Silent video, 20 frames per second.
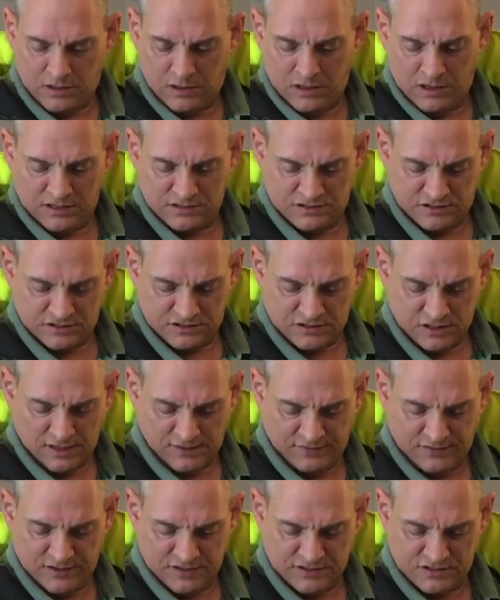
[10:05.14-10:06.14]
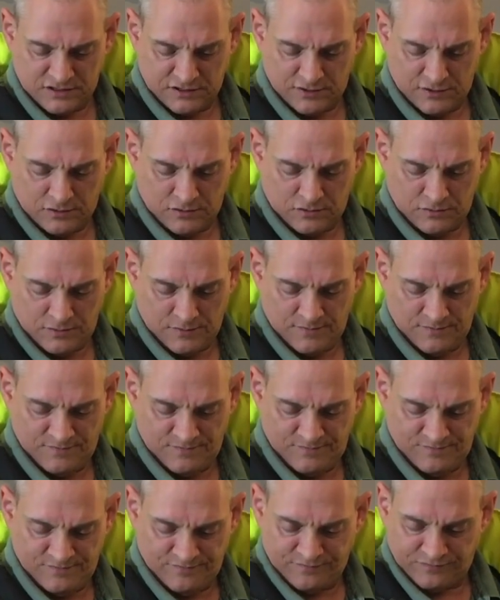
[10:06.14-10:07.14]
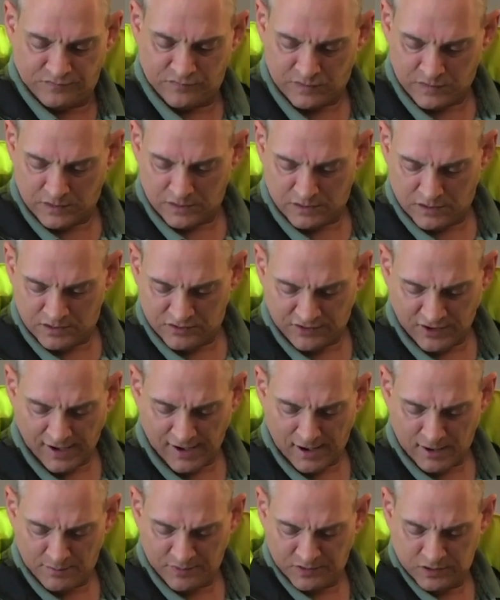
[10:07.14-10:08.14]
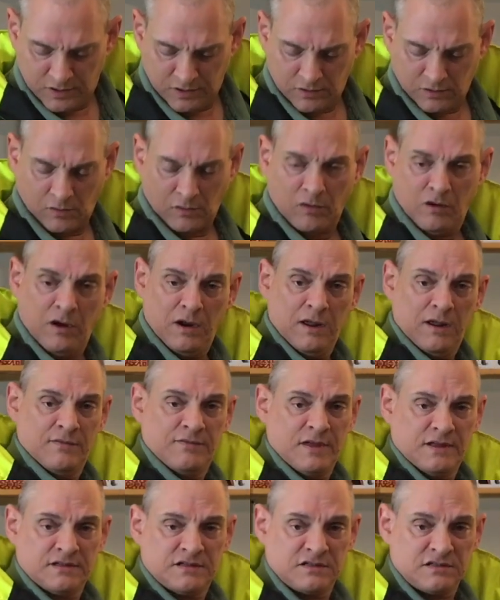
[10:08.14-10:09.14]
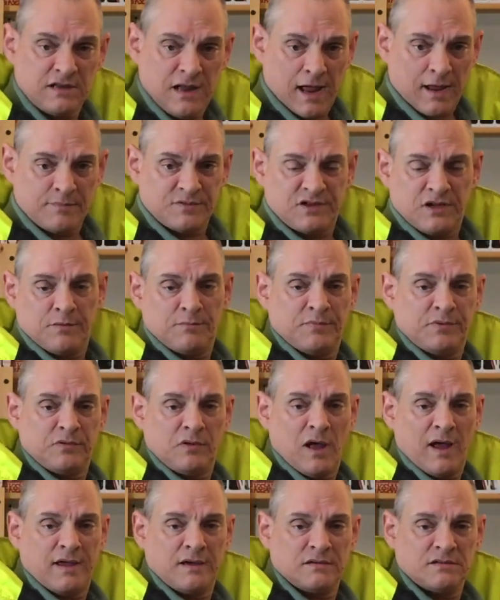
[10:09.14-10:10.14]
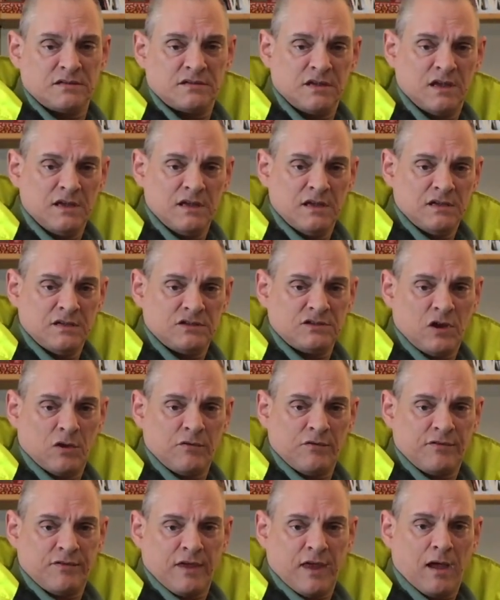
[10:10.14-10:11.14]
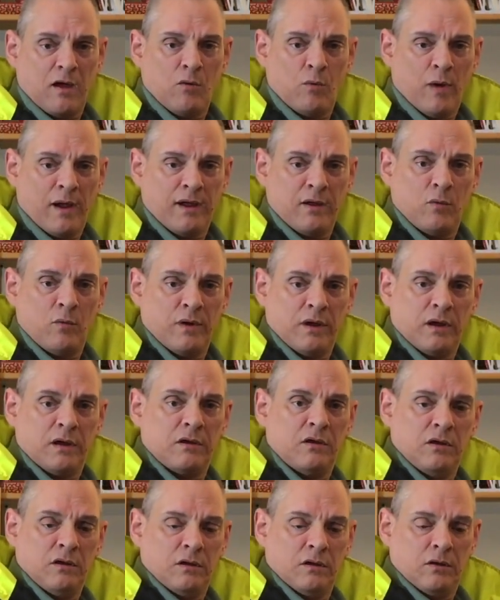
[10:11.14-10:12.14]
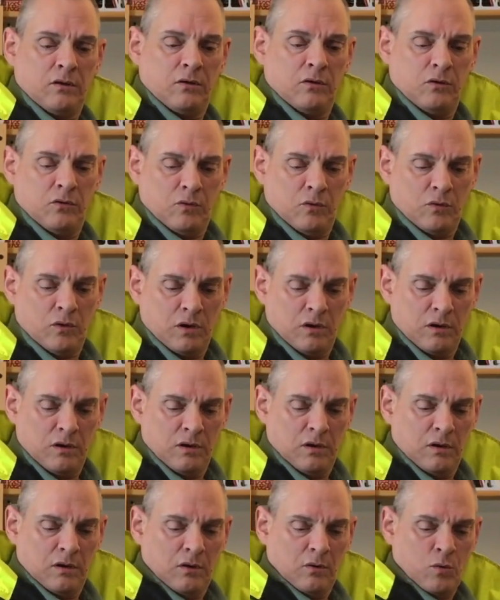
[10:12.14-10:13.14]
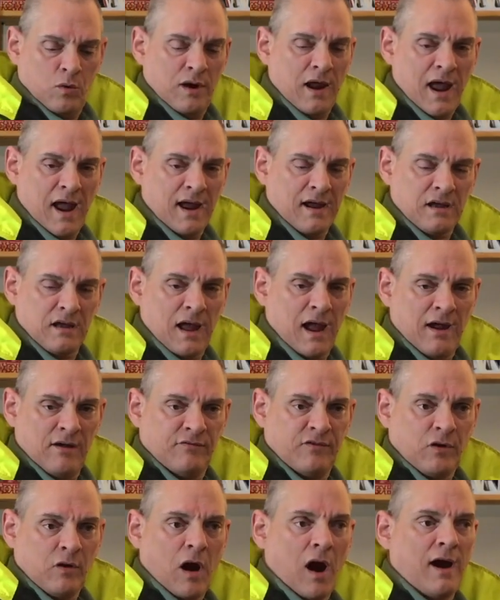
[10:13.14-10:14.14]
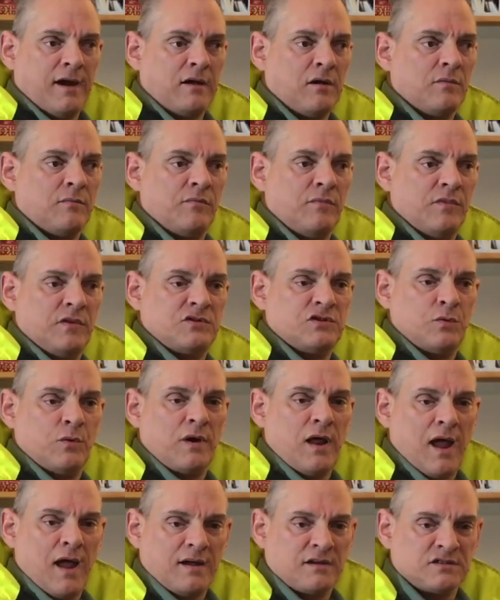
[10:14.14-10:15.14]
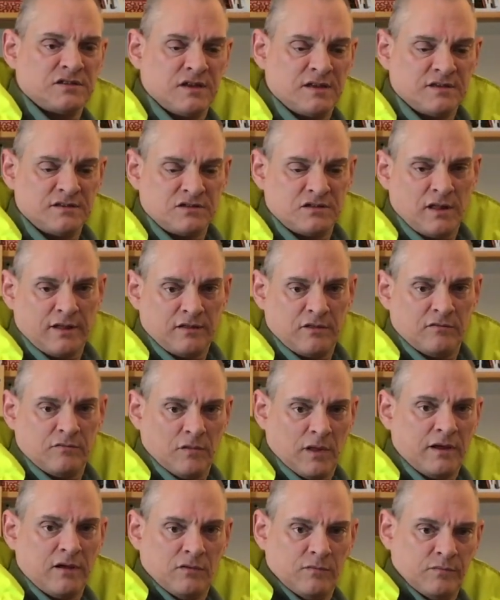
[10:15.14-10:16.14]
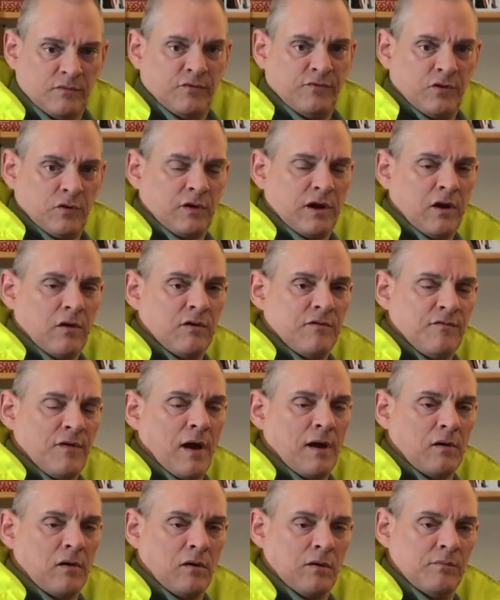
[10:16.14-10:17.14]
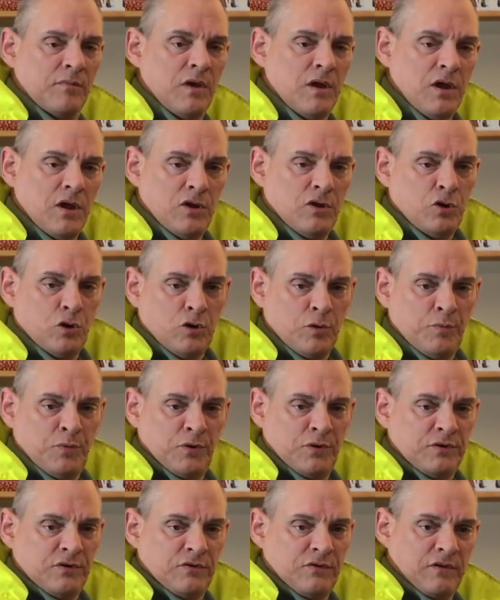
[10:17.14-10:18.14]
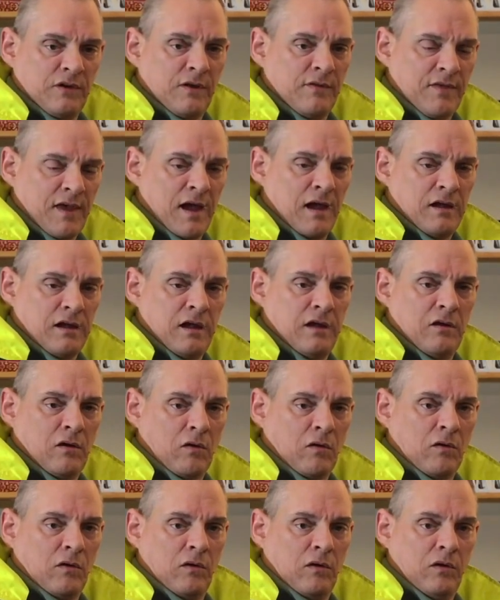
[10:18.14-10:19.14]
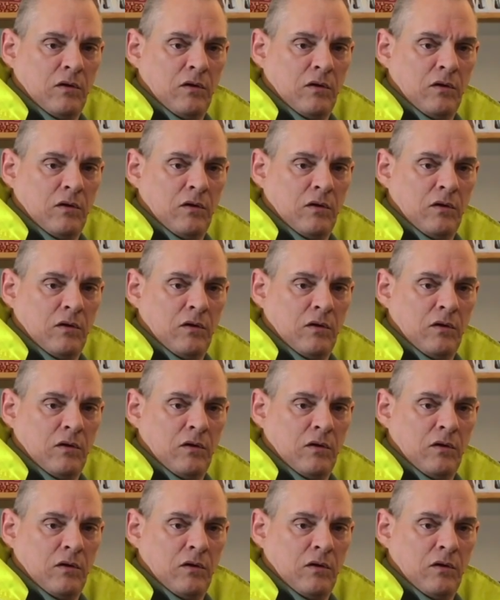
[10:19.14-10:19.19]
is it's got this little tab here that snaps in place, so that way when you want to have your item that you want to access, if you're carrying a firearm, you can put that here